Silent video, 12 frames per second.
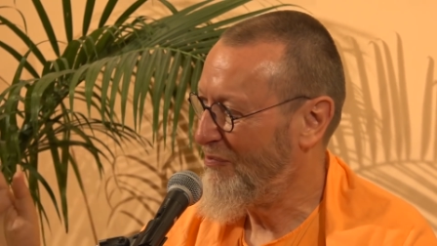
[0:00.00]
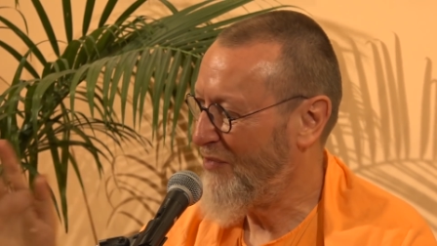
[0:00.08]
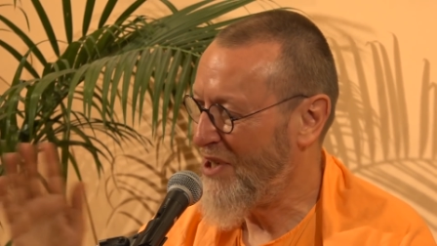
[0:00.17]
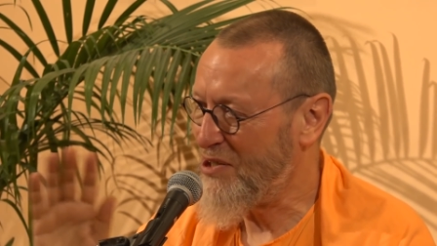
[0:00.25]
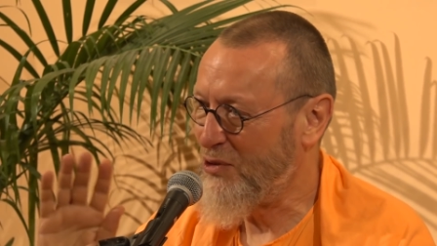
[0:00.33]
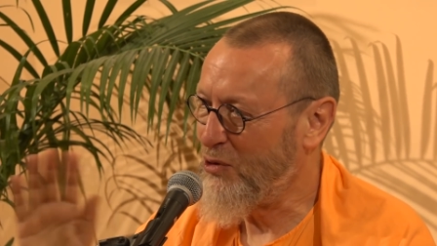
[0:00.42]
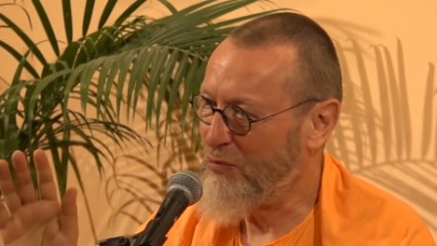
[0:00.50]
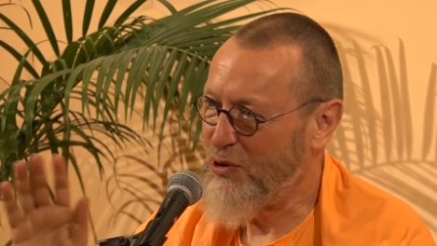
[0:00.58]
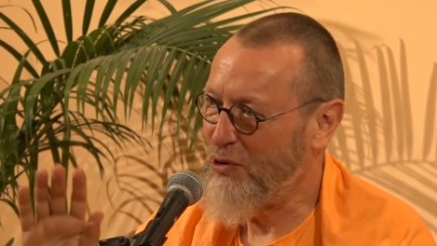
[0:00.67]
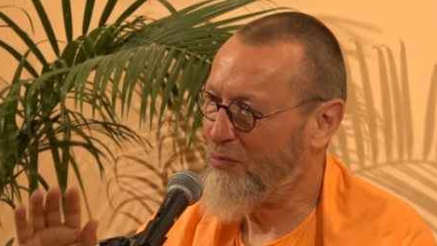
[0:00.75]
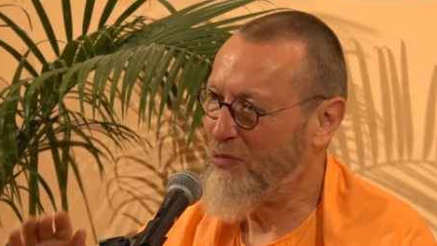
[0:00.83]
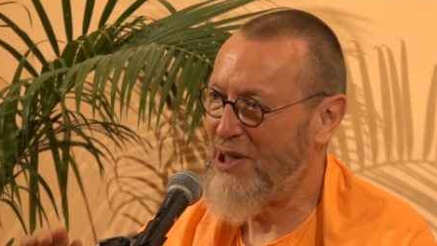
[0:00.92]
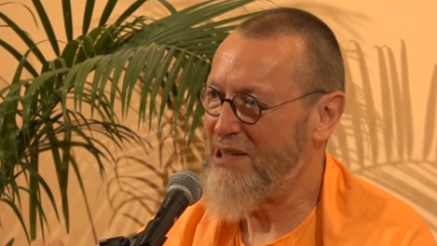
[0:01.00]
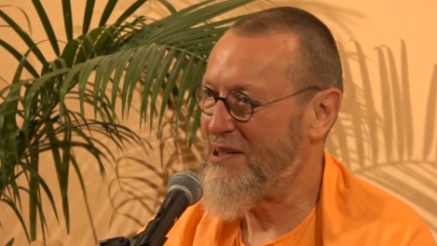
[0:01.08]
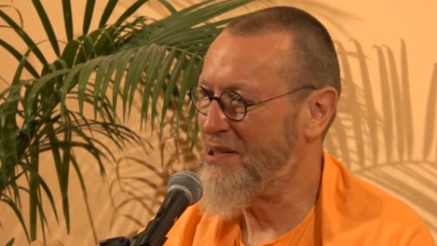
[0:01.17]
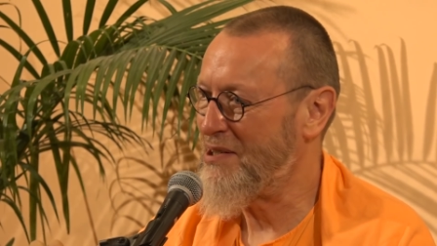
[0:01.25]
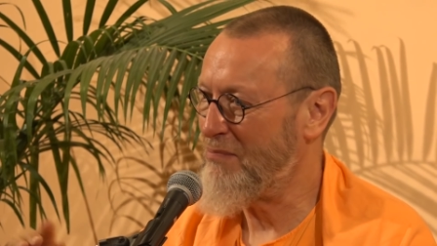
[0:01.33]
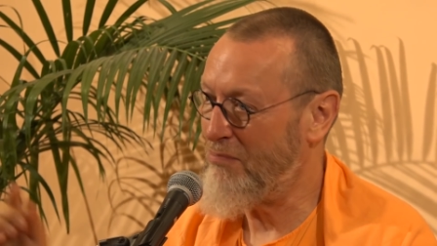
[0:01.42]
there's no pure
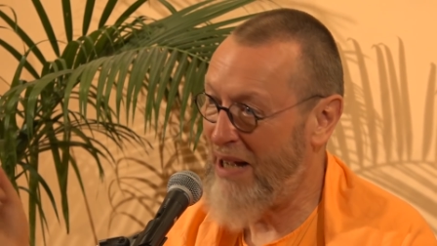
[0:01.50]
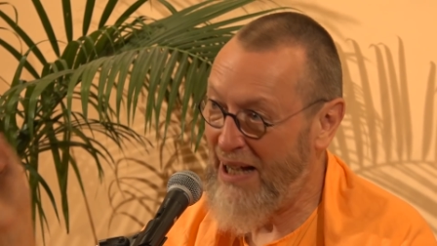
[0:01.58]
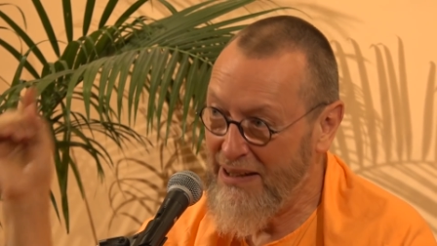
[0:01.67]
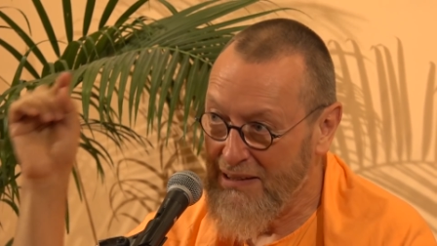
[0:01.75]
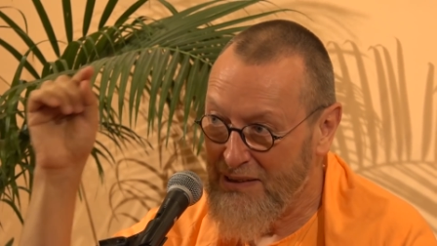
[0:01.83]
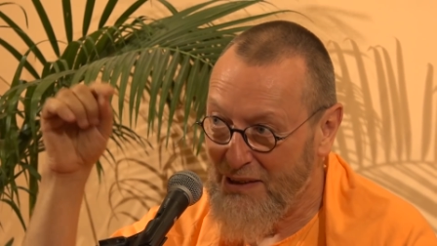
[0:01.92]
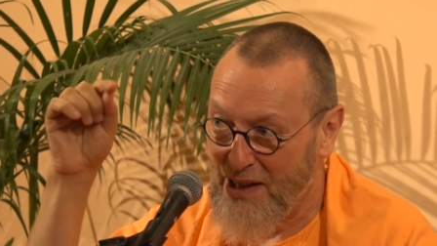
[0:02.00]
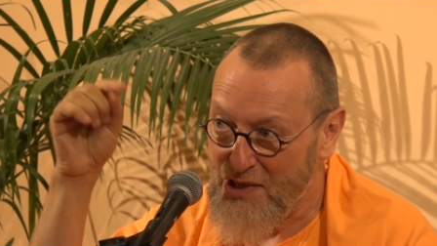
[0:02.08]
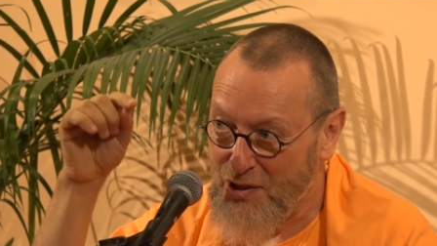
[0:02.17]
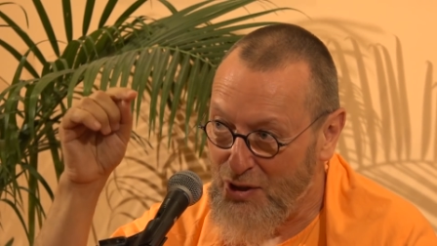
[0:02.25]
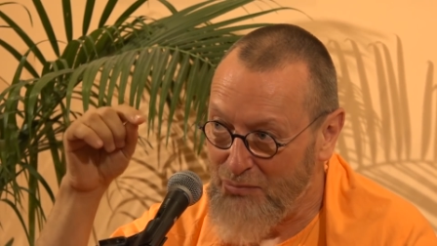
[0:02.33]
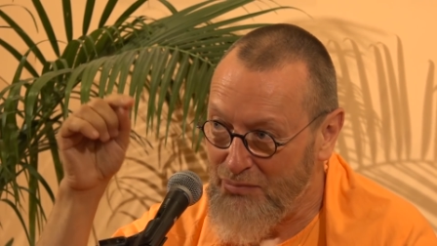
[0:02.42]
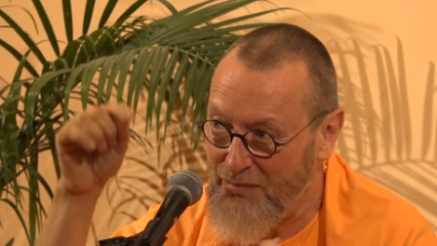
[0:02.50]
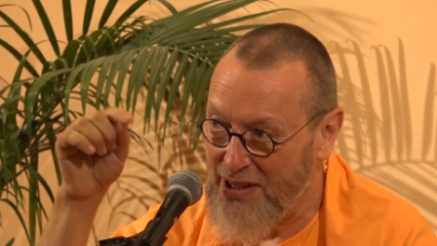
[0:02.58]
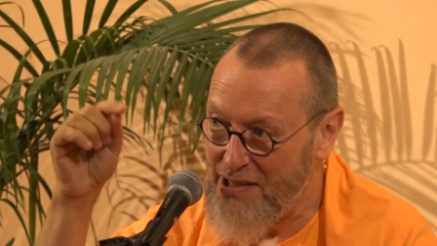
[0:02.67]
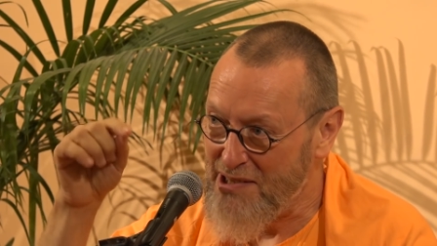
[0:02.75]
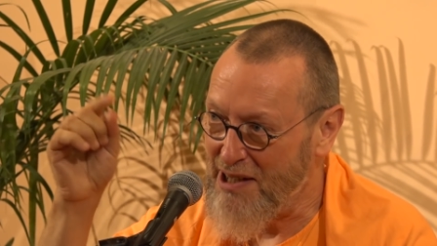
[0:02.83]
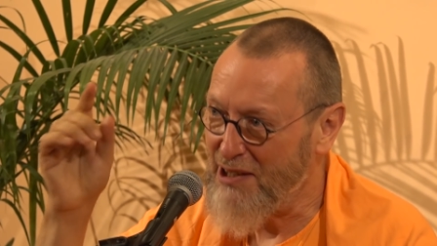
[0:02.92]
presence. Mind has come
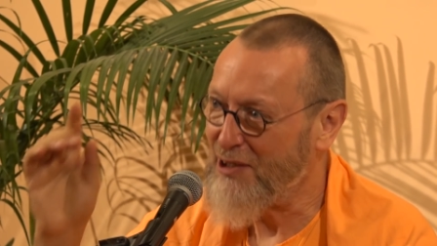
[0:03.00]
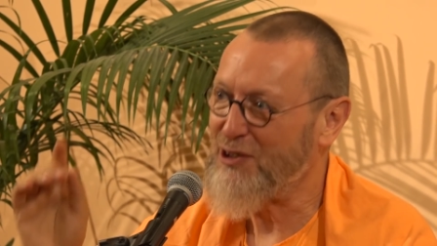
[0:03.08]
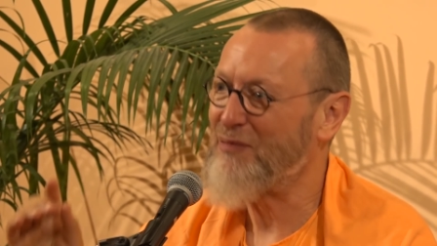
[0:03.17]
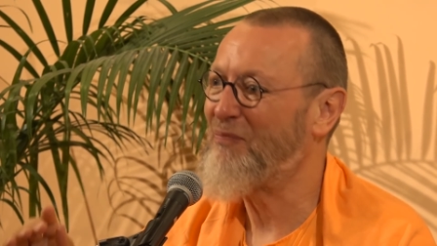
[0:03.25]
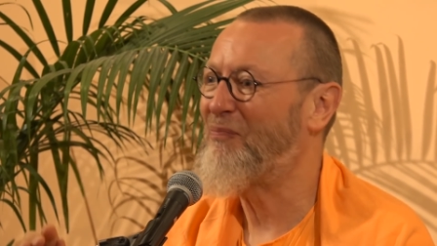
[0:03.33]
inside.